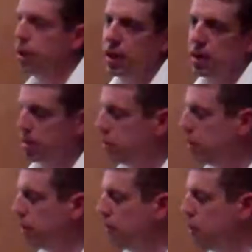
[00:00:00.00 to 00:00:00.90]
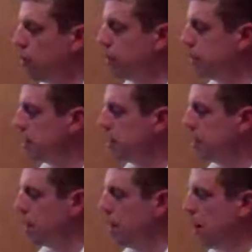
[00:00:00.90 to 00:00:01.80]
be a log.
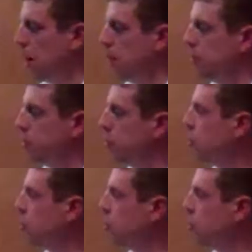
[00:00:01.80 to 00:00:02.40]
The